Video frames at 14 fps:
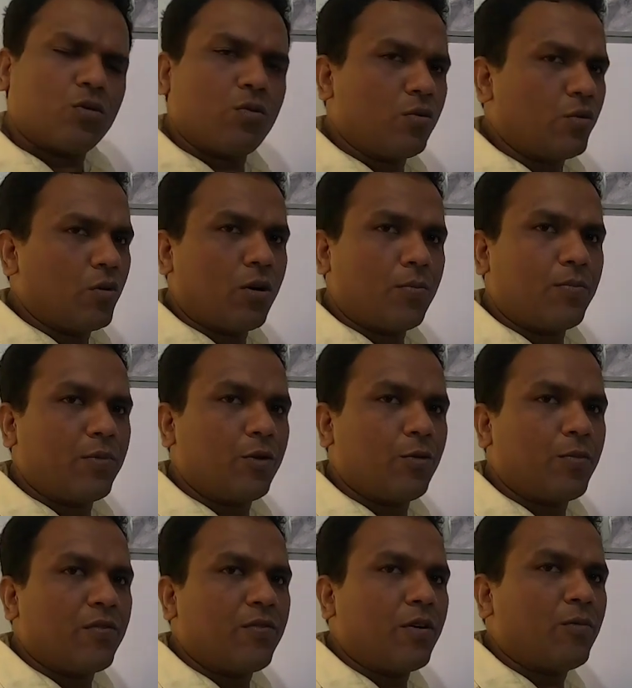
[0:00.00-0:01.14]
So you
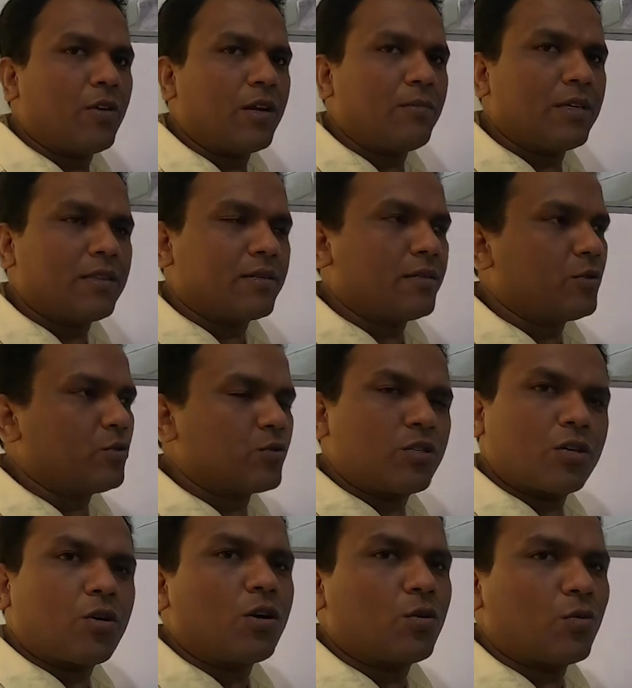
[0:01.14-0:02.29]
perform one method, you
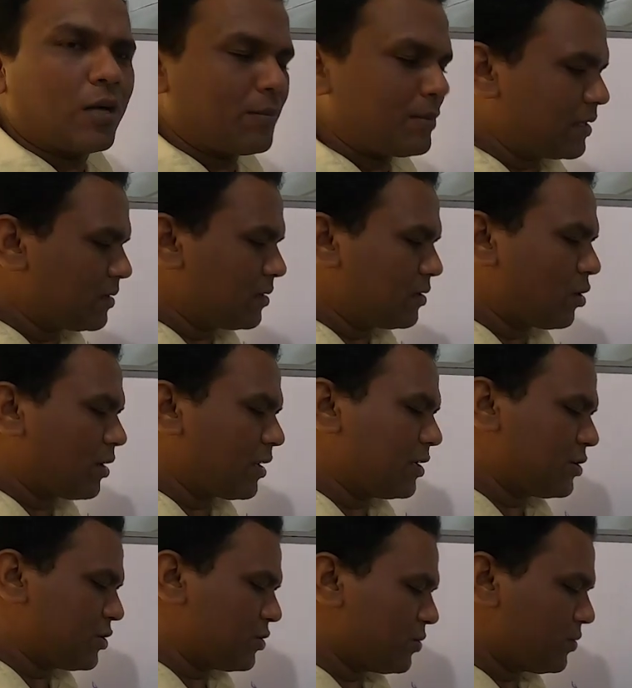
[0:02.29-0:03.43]
stick on to one method, not
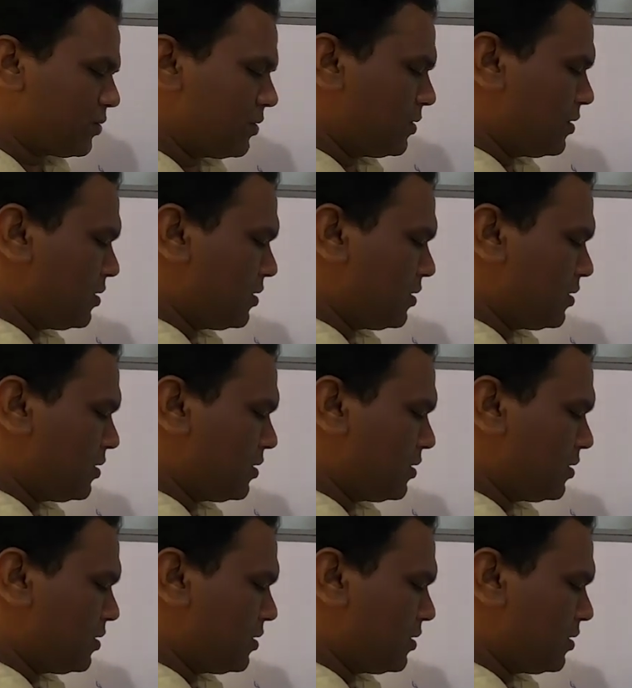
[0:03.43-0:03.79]
an issue.